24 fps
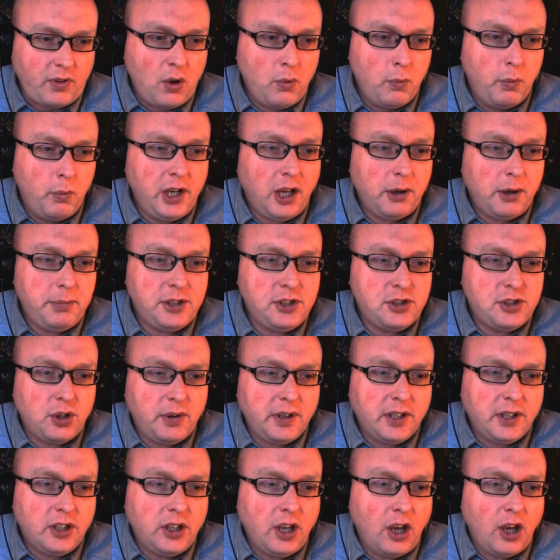Will I be
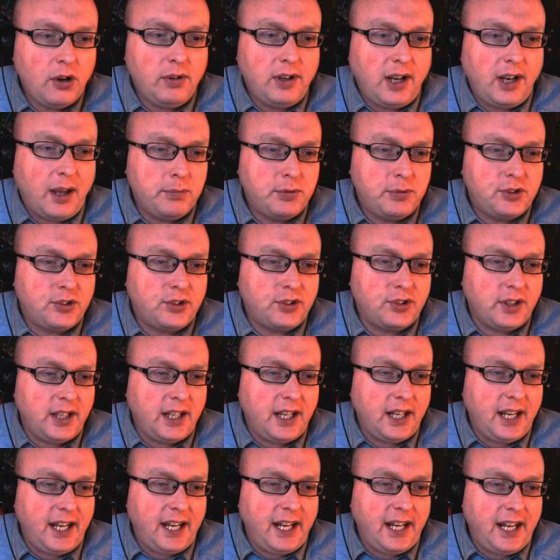doing collabs
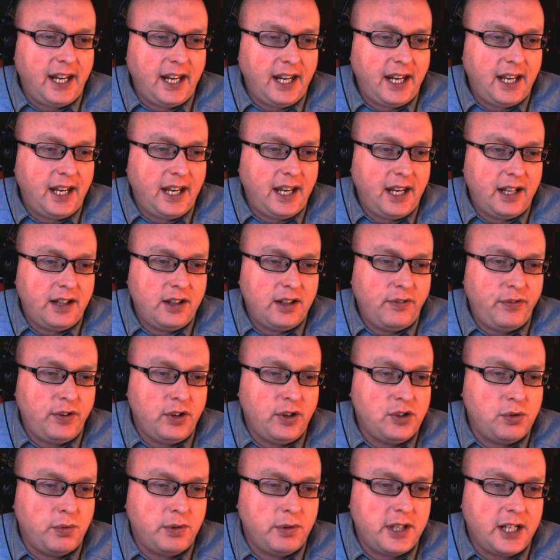in the
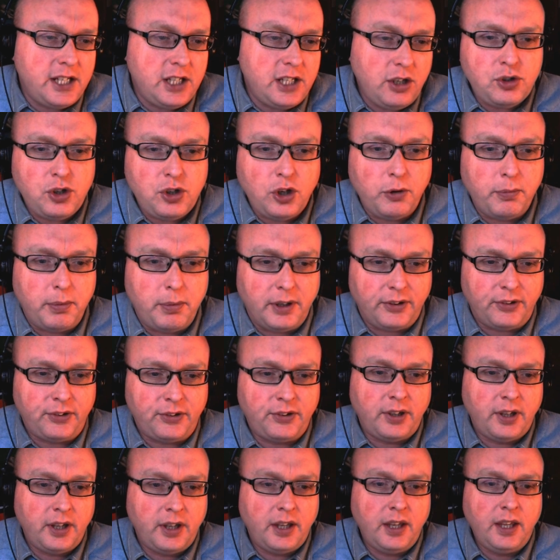future with any
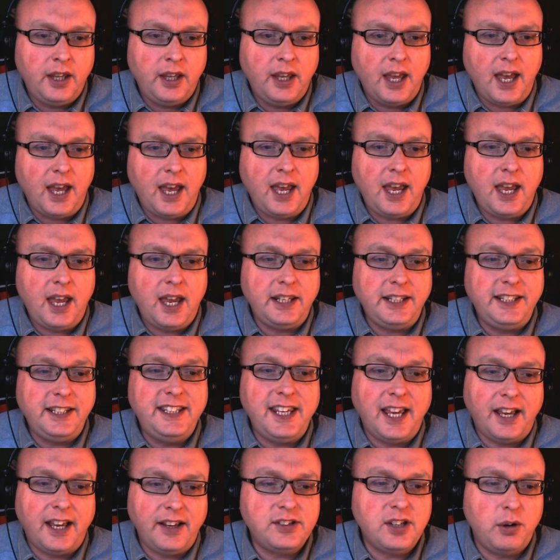YouTubers?
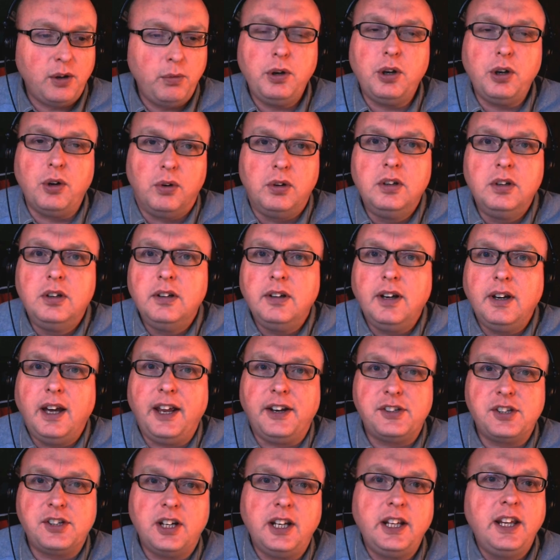Yes, I will
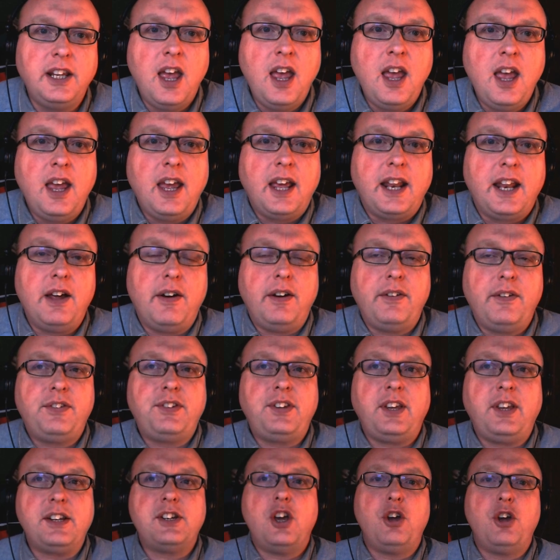actually. Now I've
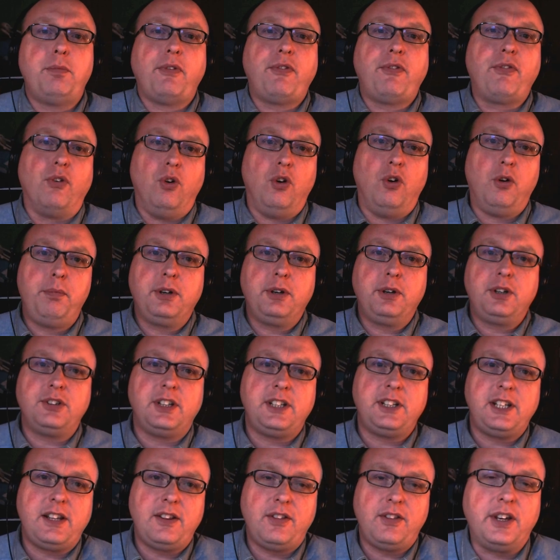said no before because
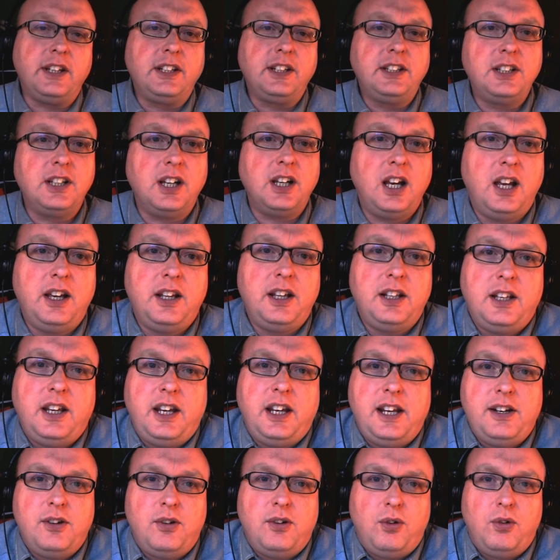I didn't think,
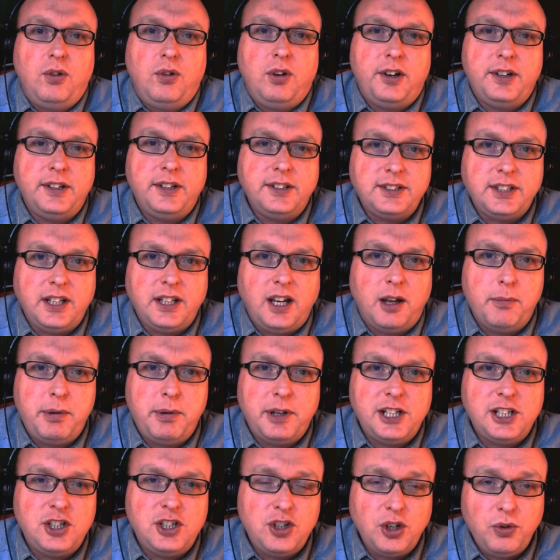in all honesty, I
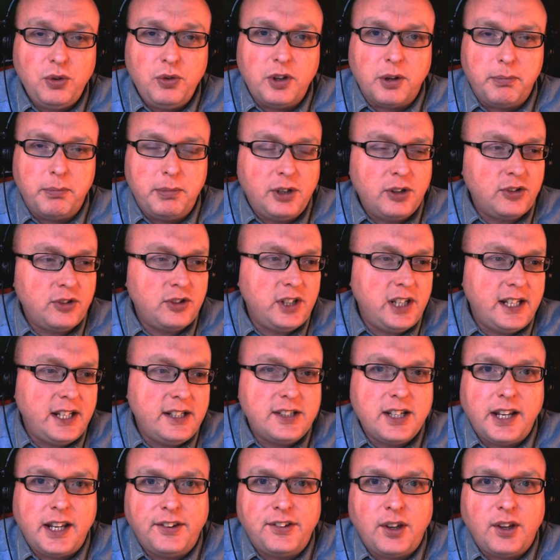better do them because the
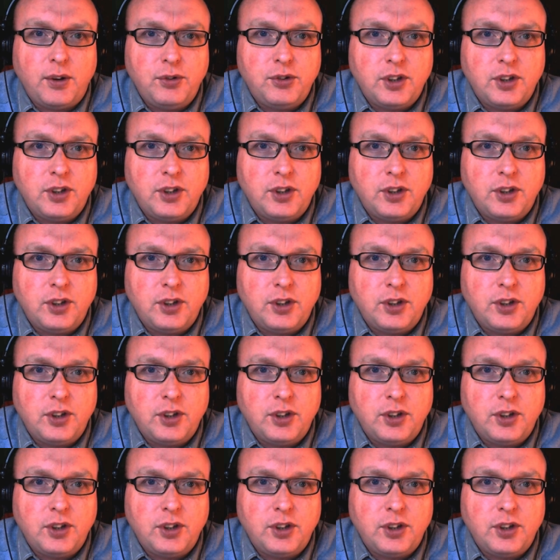internet is so